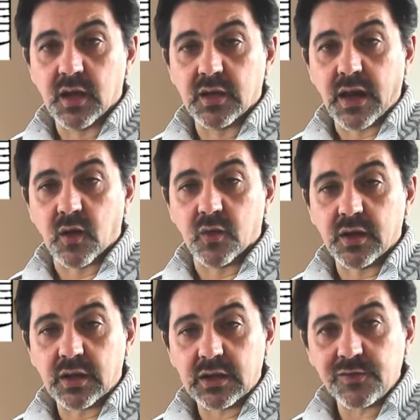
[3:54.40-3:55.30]
Now,
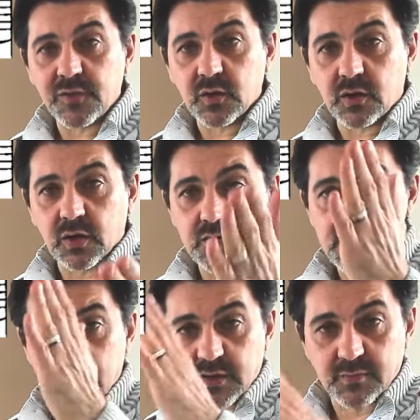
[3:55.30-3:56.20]
if you close
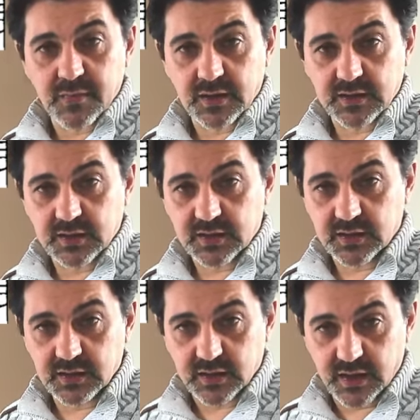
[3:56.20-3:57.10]
the fermata
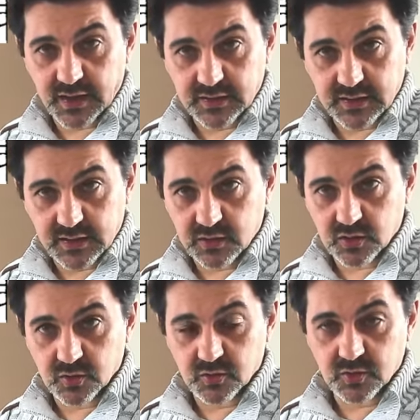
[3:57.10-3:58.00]
here and then
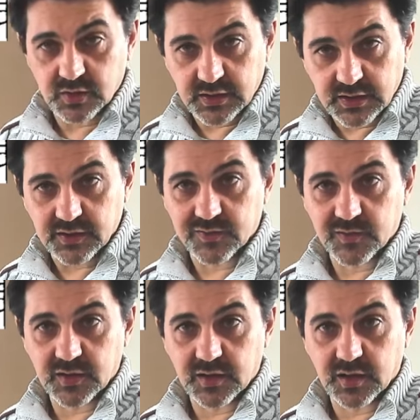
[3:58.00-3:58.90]
you give
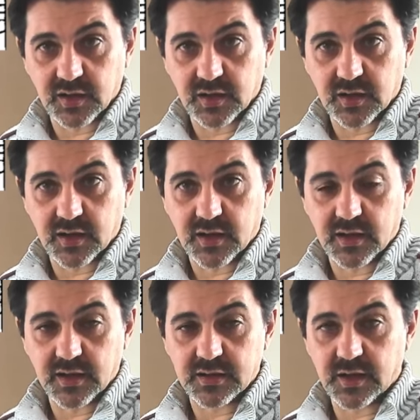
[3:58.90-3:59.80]

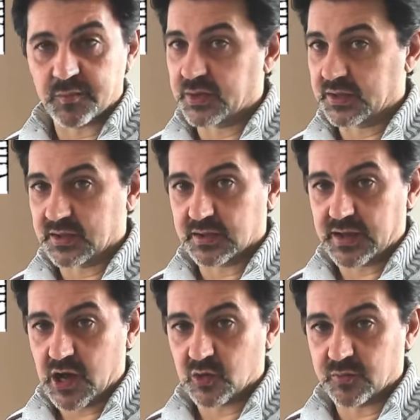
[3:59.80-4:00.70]
an upbeat and a
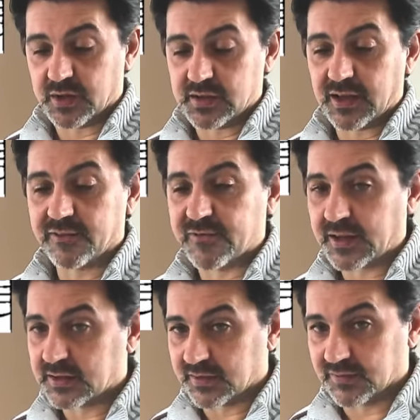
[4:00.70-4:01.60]
downbeat,
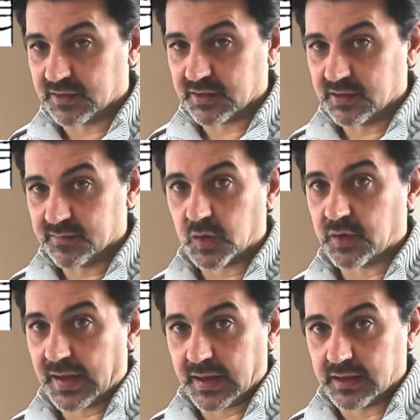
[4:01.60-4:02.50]
effectively
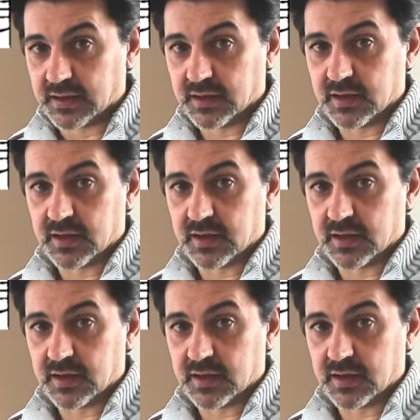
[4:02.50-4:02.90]
you're adding